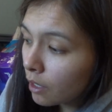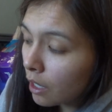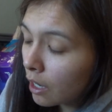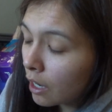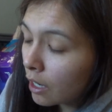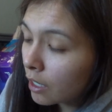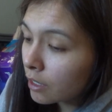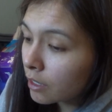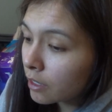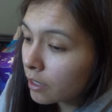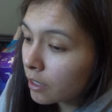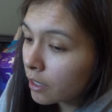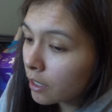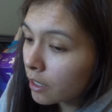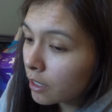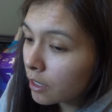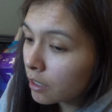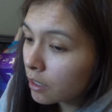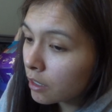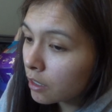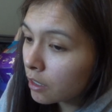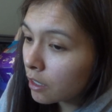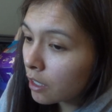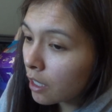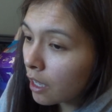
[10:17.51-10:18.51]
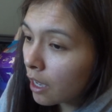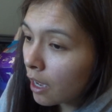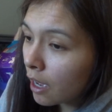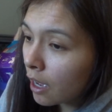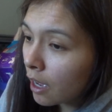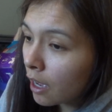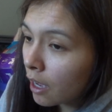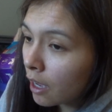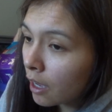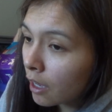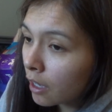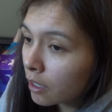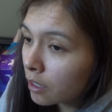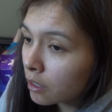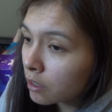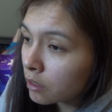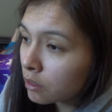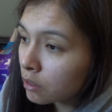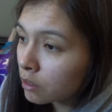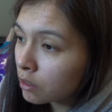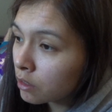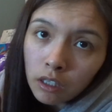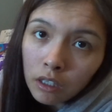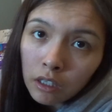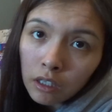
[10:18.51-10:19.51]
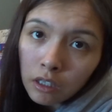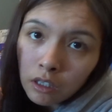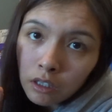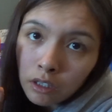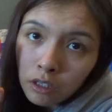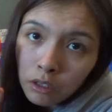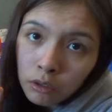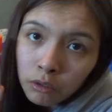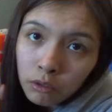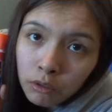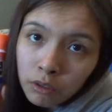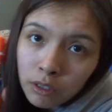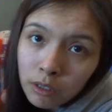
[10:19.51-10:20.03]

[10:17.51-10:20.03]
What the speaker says: I think that glue